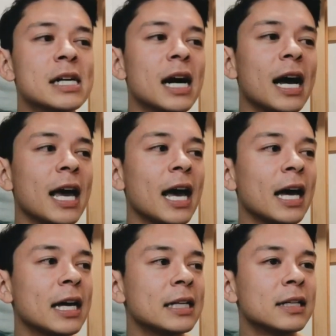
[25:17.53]
I
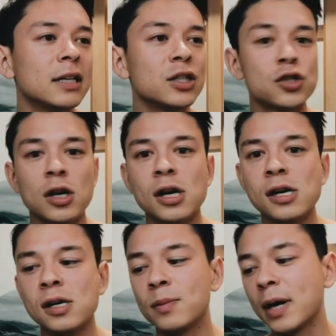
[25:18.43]
had a
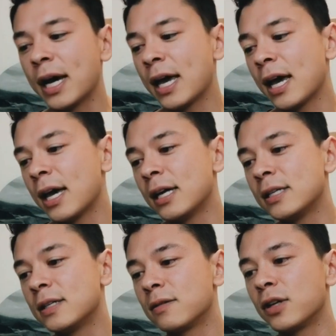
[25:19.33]
job. I
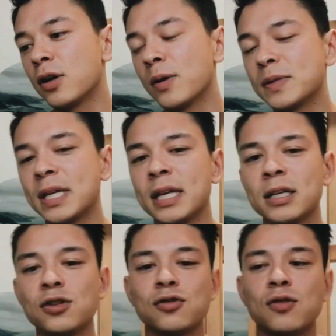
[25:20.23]
had, I was getting
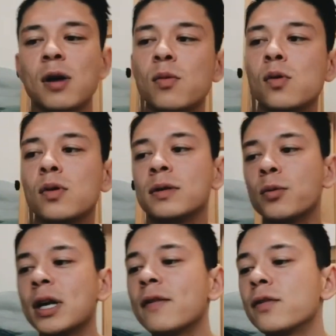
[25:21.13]
into trouble and
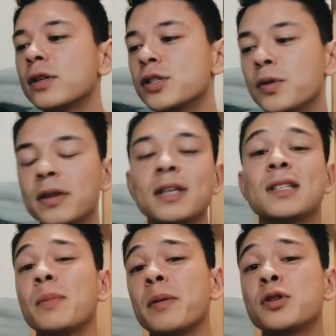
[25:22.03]
whatever and doing things
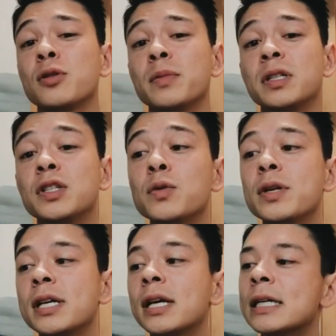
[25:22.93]
I maybe shouldn't be
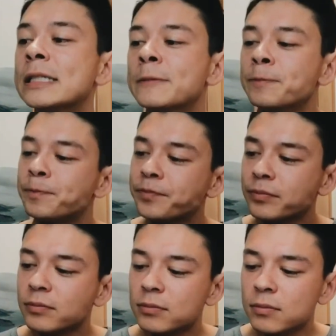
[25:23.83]
doing.
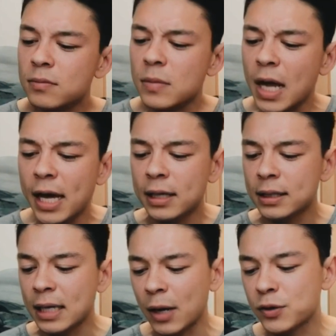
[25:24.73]

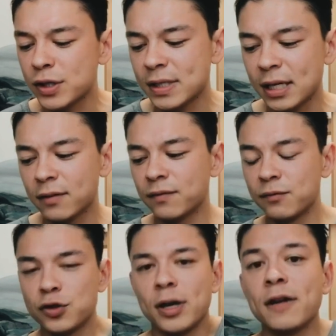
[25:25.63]
And I was just kind of
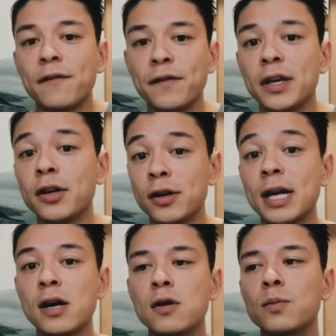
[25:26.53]
trying to figure it
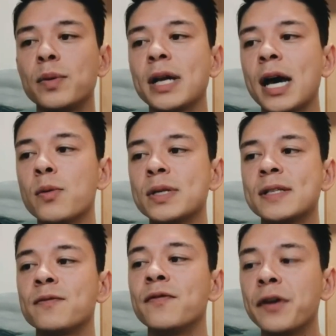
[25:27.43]
out, but I
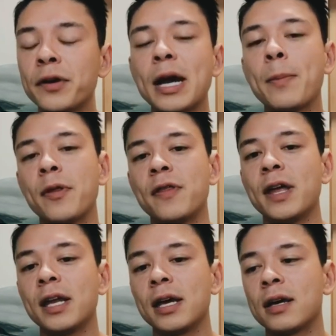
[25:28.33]
was very
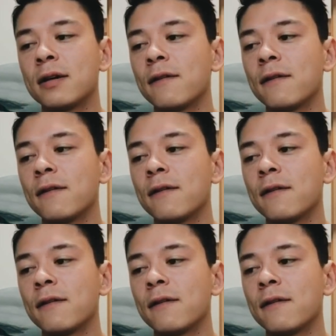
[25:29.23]
apathetic,